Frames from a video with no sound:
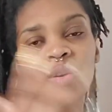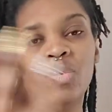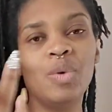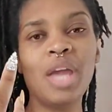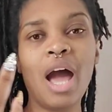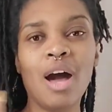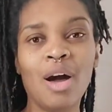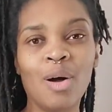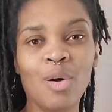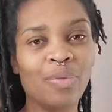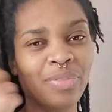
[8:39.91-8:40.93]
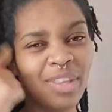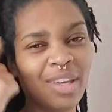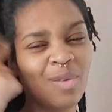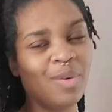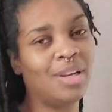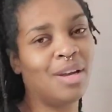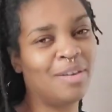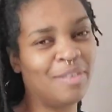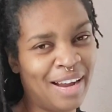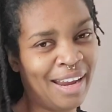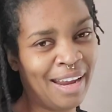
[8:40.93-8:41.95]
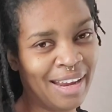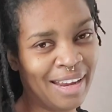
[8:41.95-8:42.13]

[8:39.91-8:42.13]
We all think we know, right?